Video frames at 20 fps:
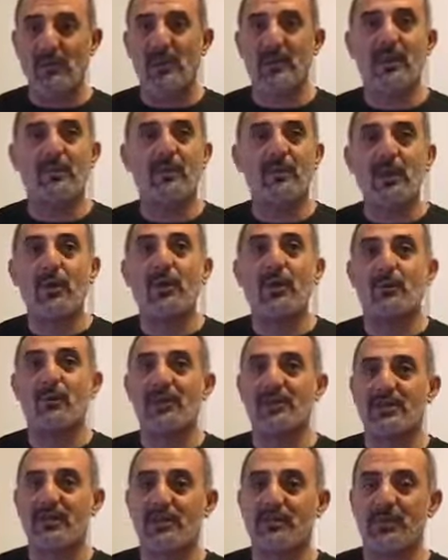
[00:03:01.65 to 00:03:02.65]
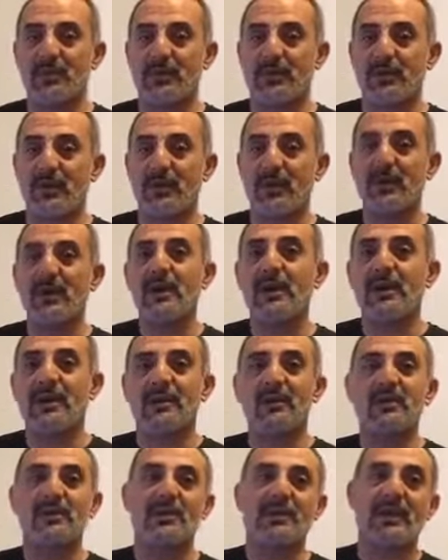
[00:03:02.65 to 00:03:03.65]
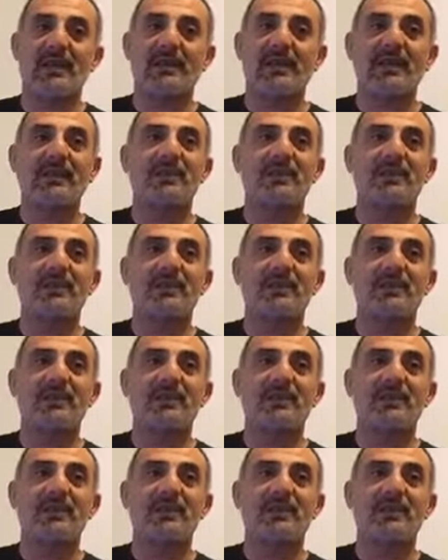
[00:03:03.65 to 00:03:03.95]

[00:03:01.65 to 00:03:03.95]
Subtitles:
the Mudawwar Masri in particular, you'll see that has